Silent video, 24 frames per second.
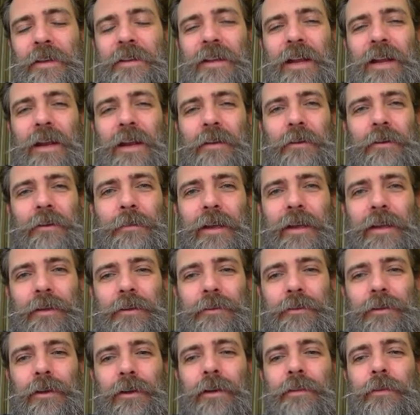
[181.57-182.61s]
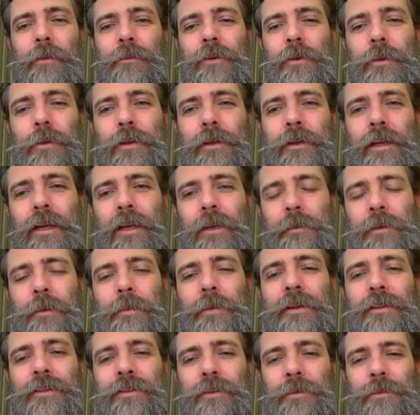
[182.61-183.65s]
not really buying a truck for fuel economy,
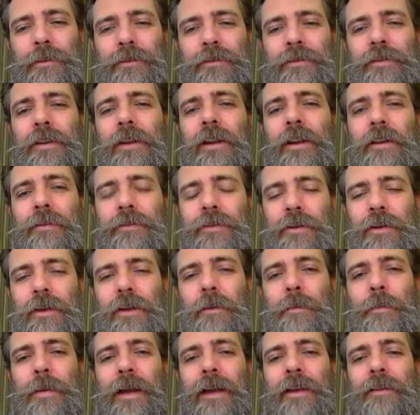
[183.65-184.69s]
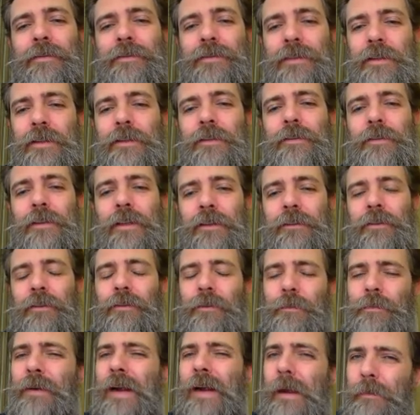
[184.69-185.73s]
but to be fair, if you're going to buy a V6, you
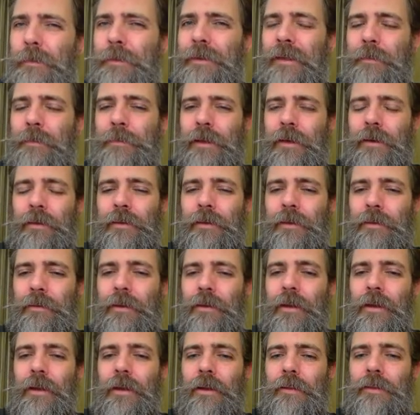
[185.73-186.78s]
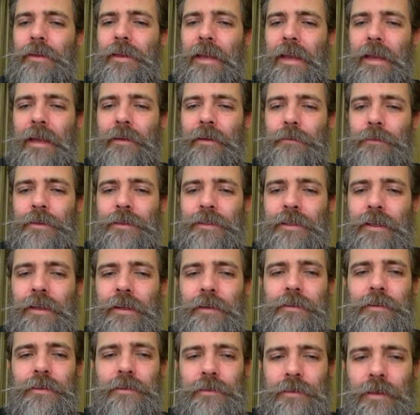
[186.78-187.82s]
should probably get better than the
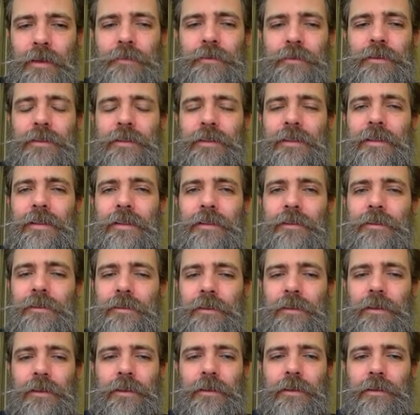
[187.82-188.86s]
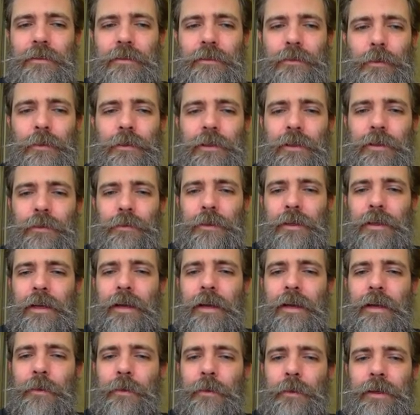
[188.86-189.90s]
advertised 17 city and 23
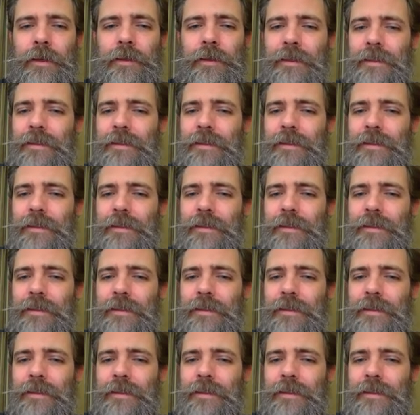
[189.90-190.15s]
highway.